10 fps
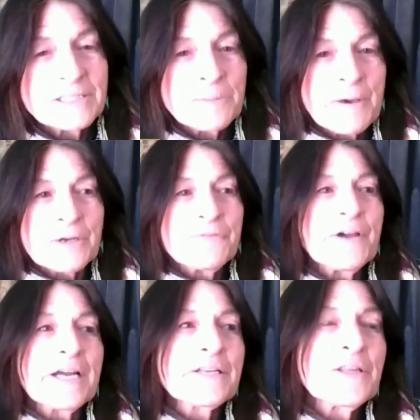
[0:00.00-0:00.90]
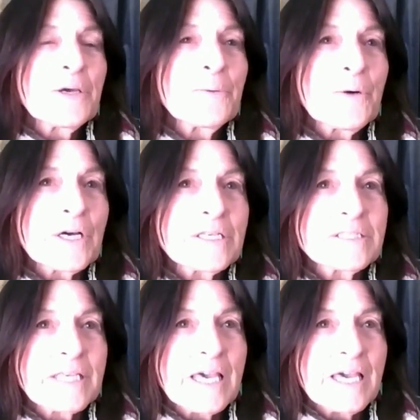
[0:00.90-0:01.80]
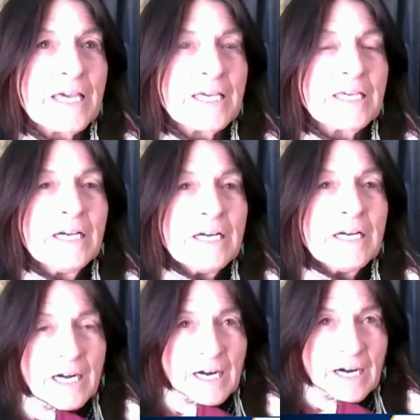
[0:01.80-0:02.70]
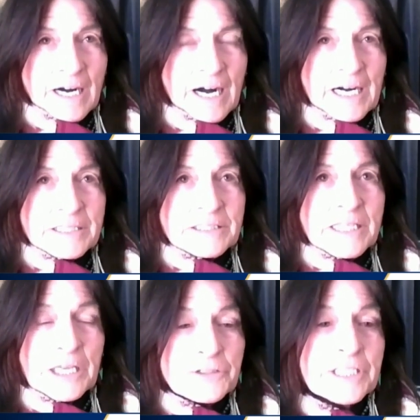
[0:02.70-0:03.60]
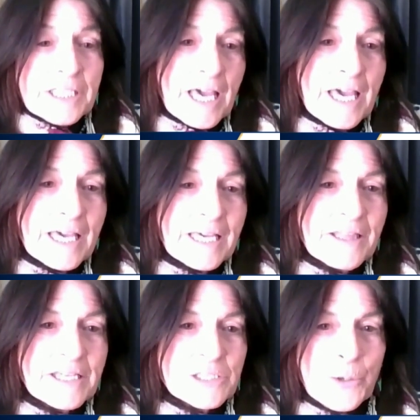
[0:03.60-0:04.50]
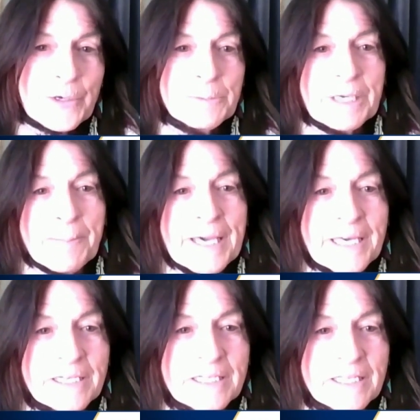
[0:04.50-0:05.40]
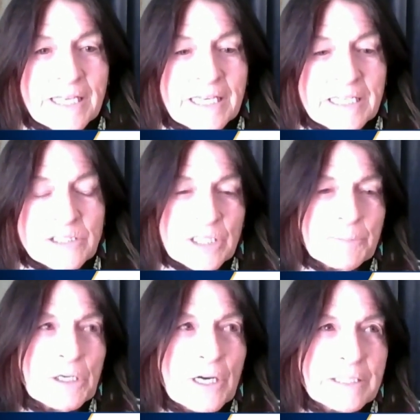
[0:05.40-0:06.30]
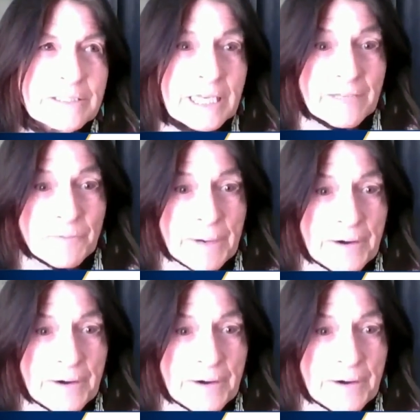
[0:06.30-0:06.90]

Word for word: As a matter of fact, there was a uh, later today, there's going to be a panel, and it's going to be on Native